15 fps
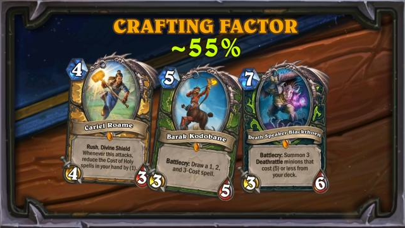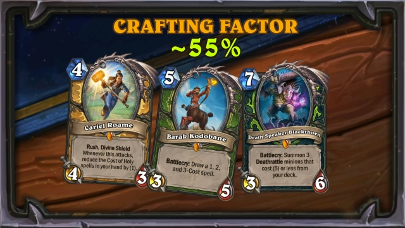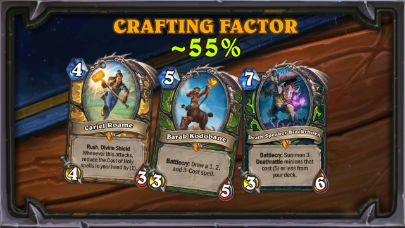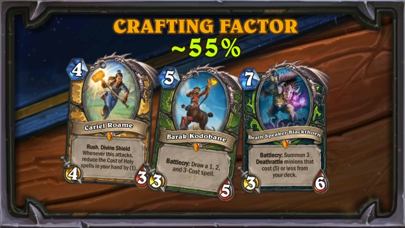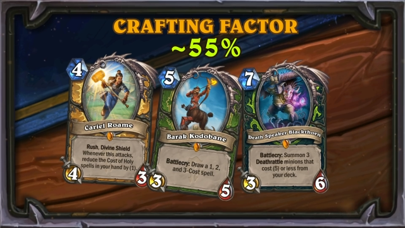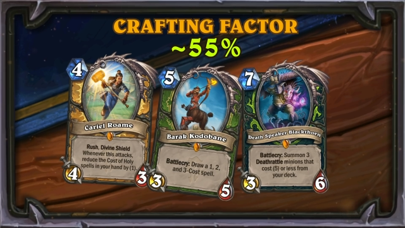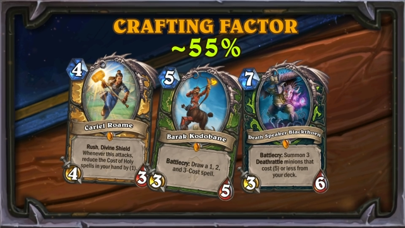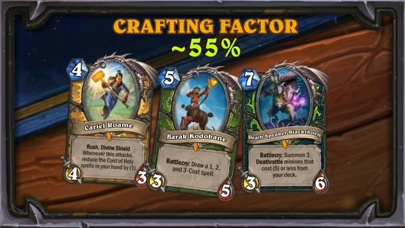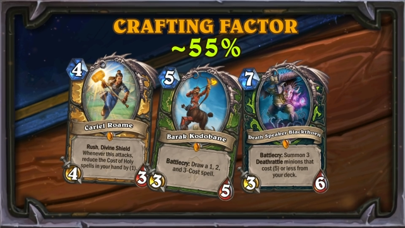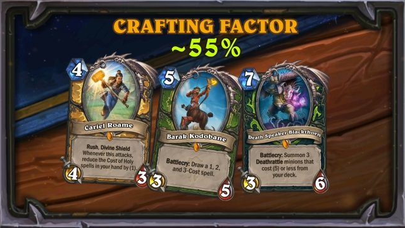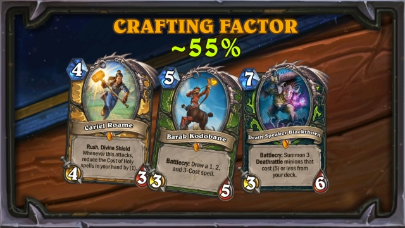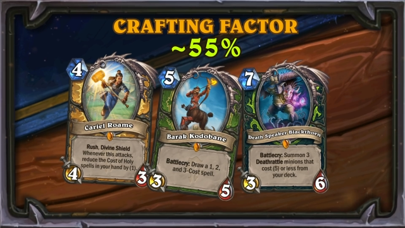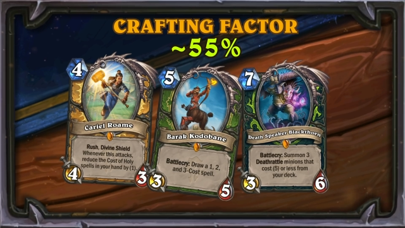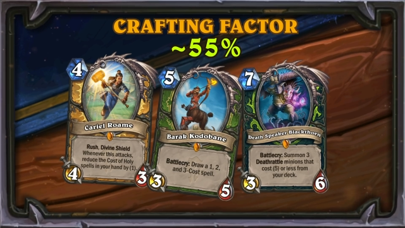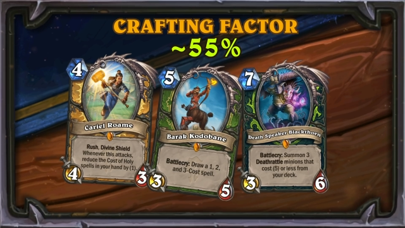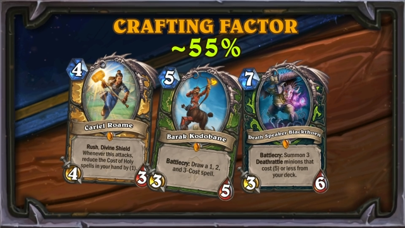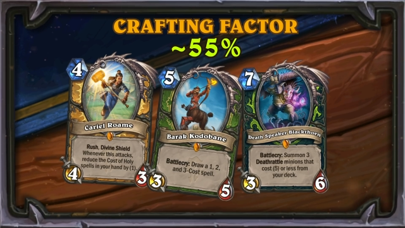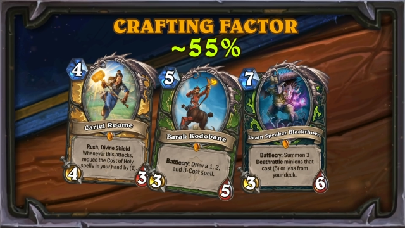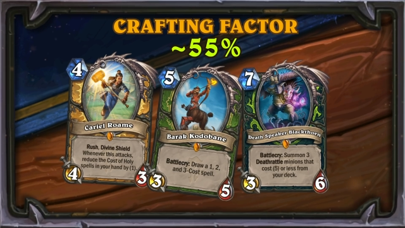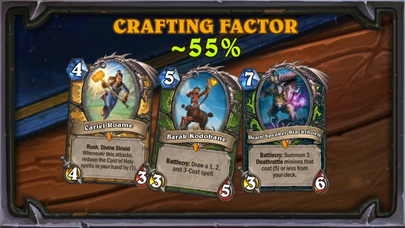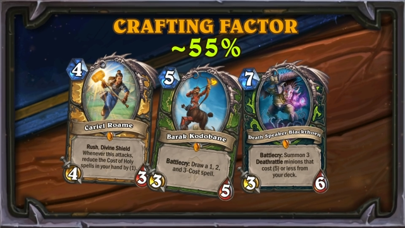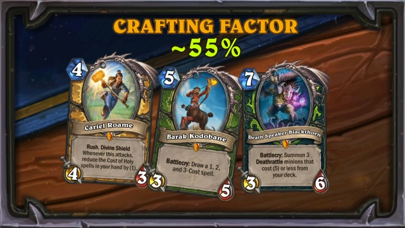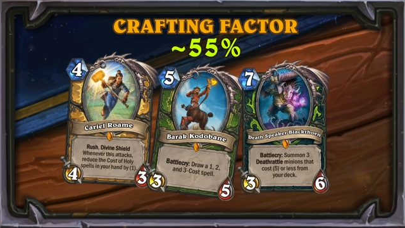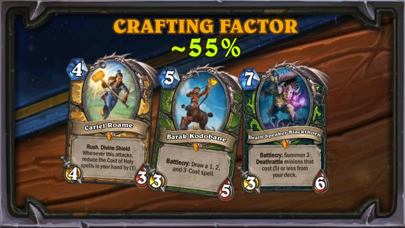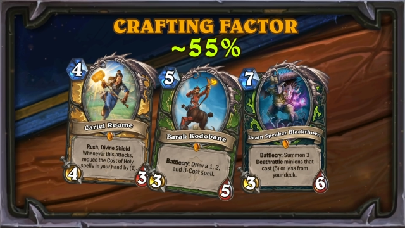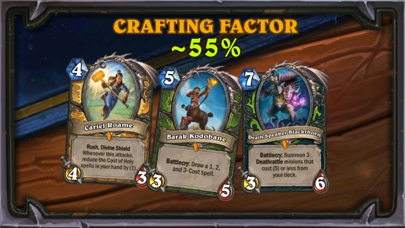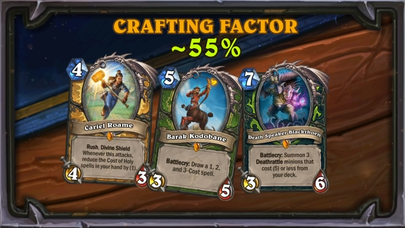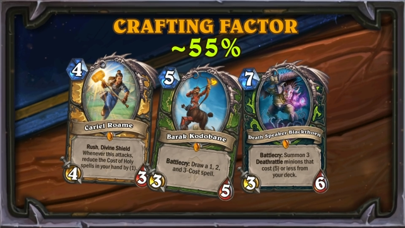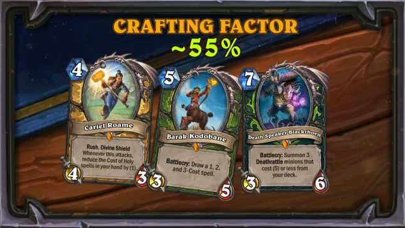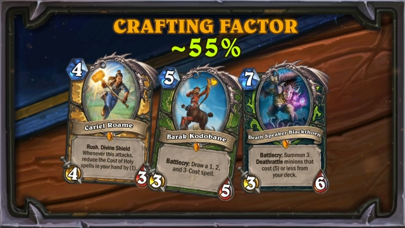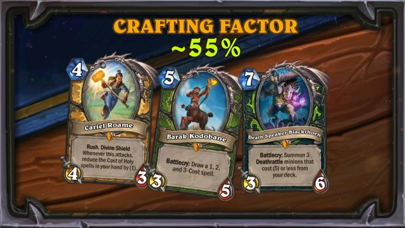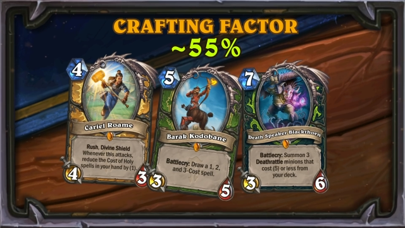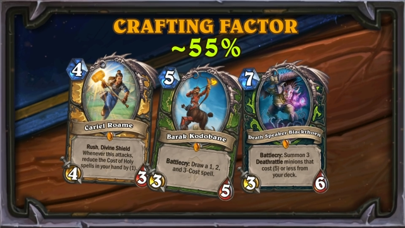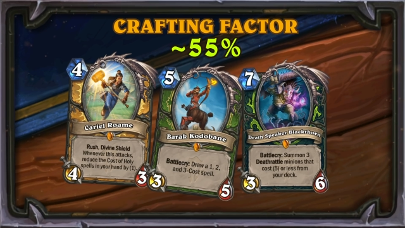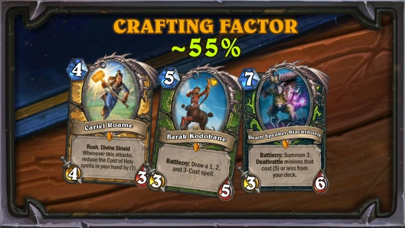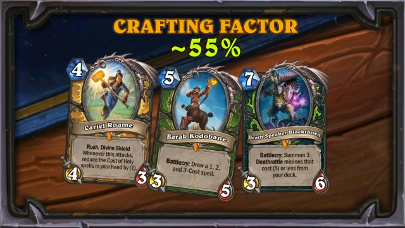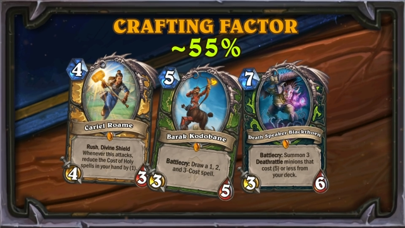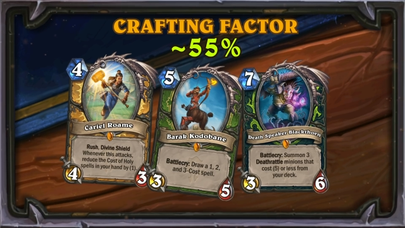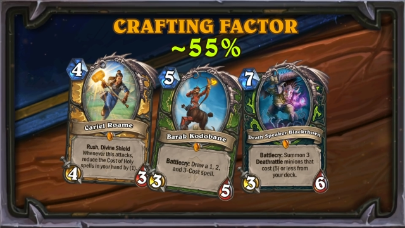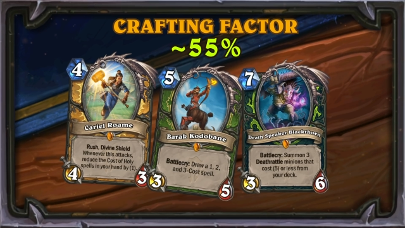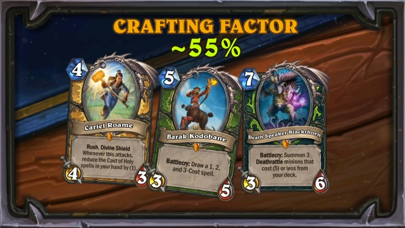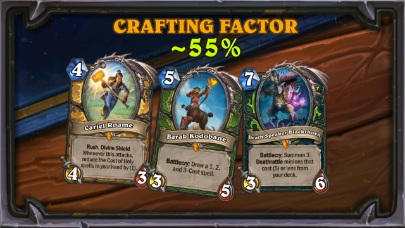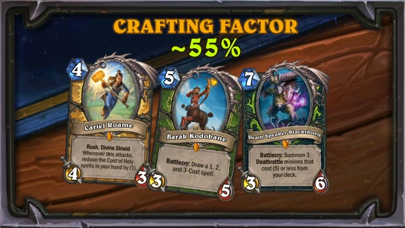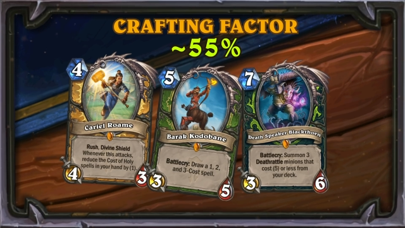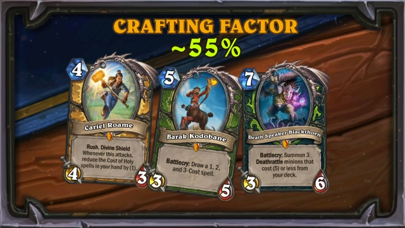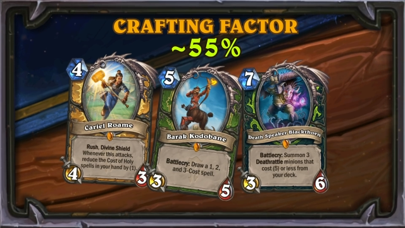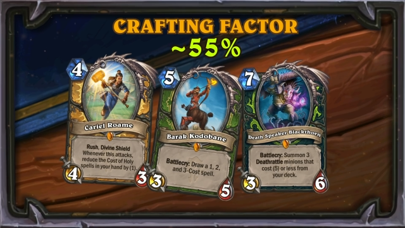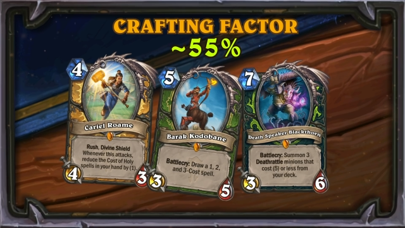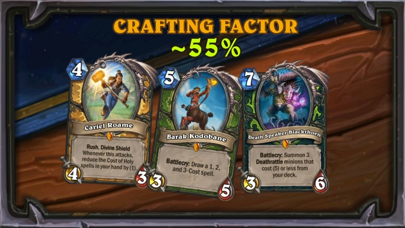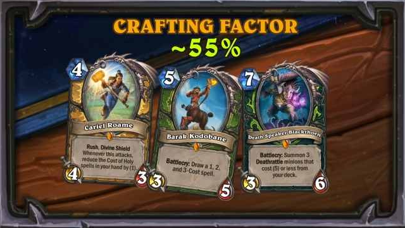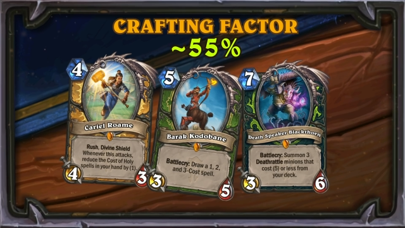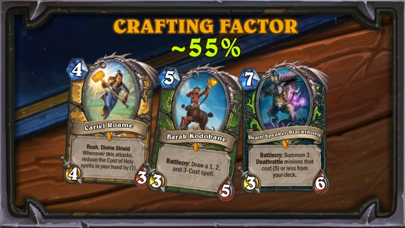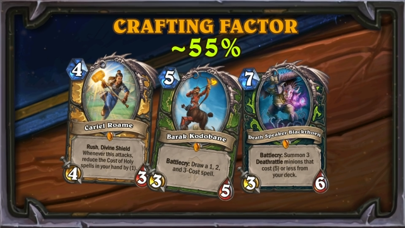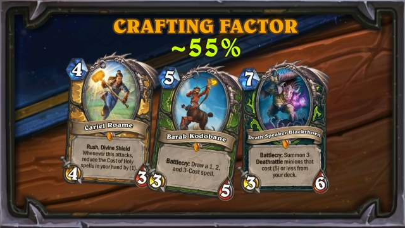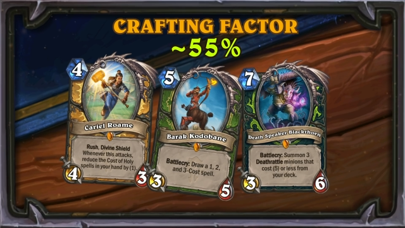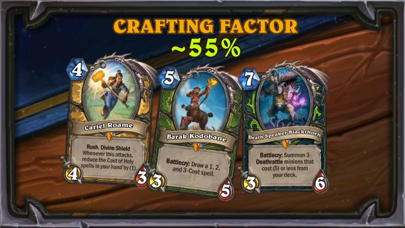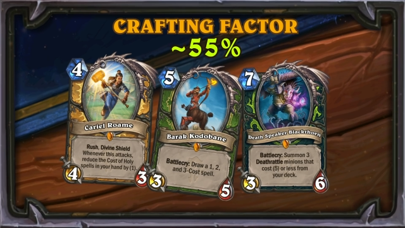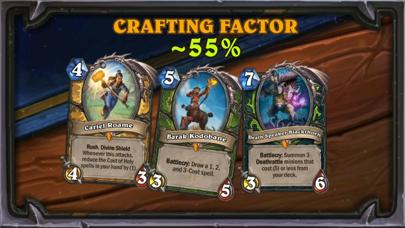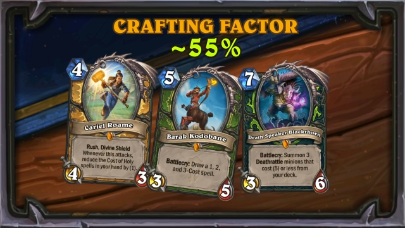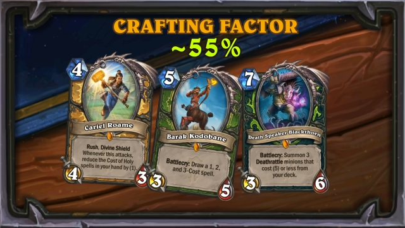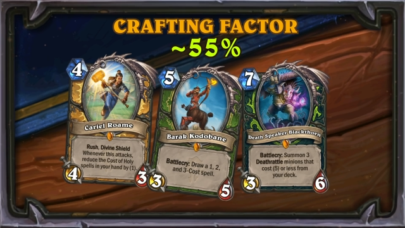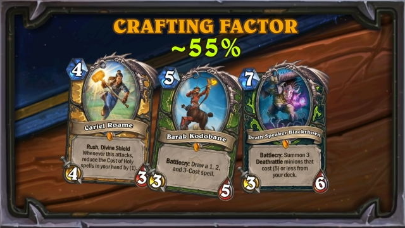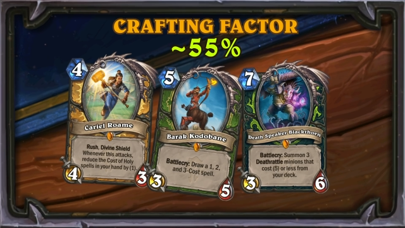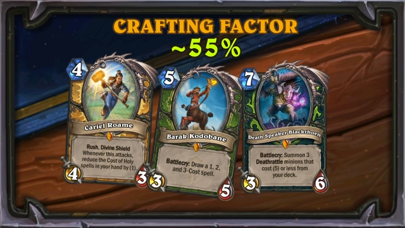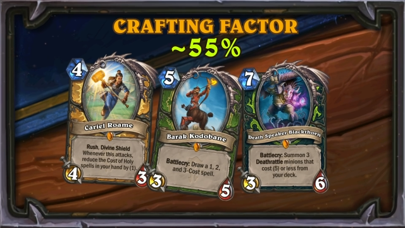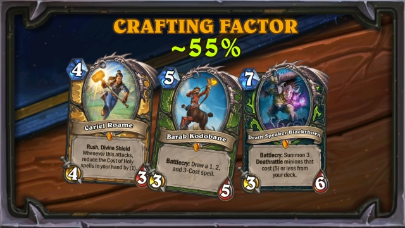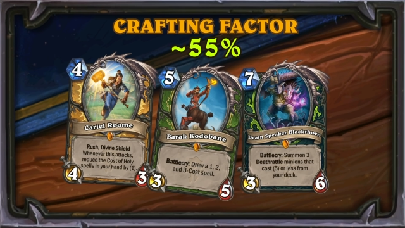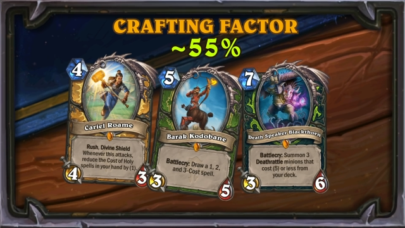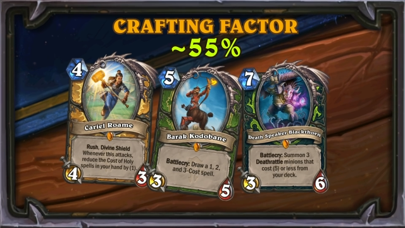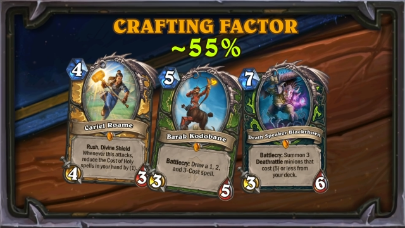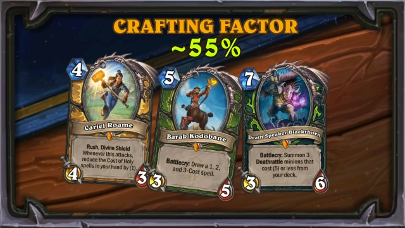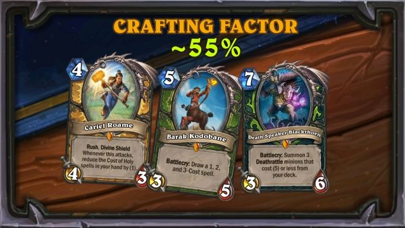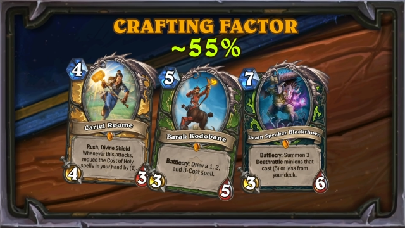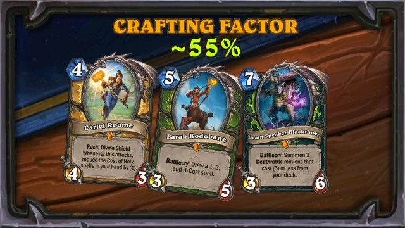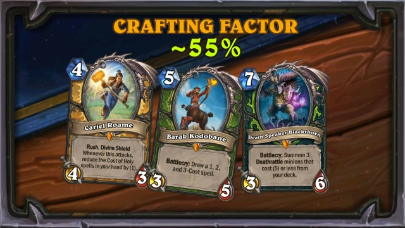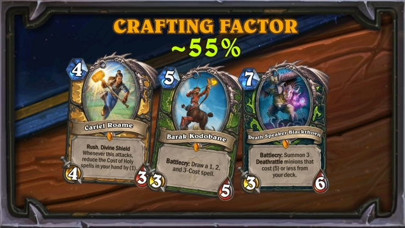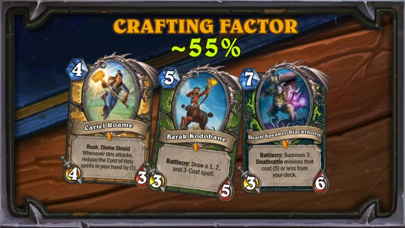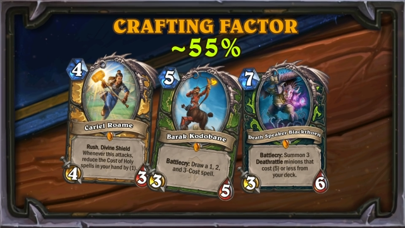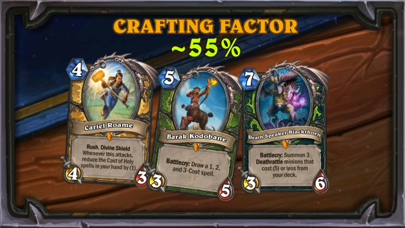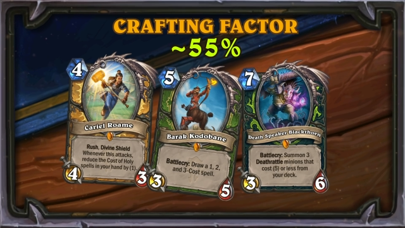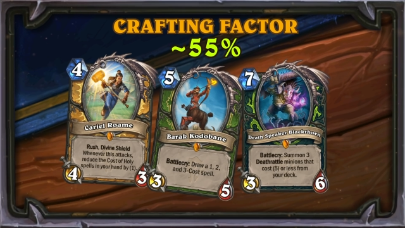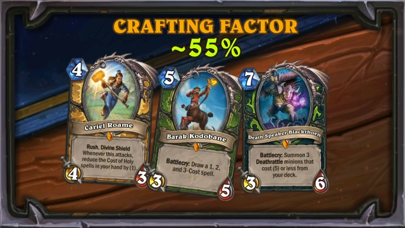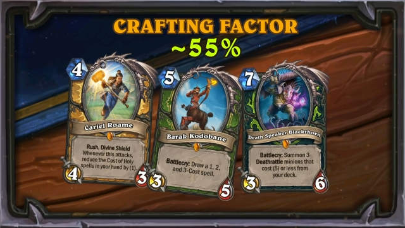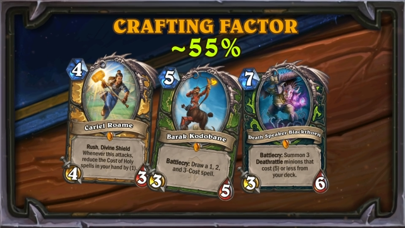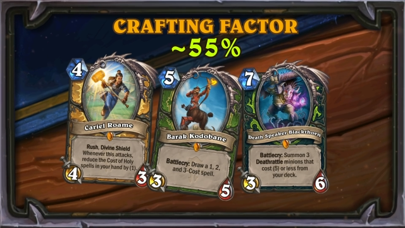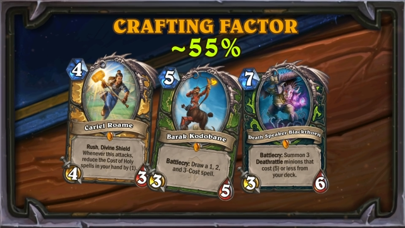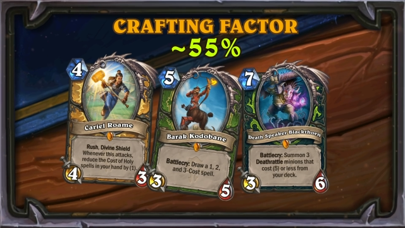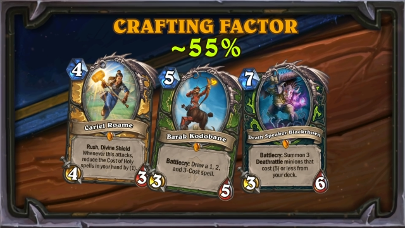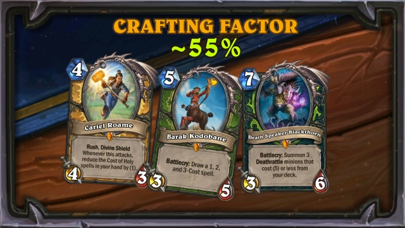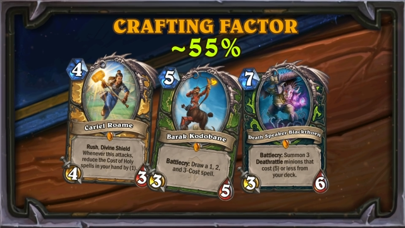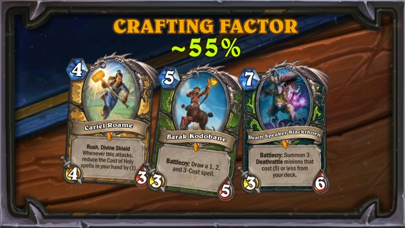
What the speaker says: (no speaker visible)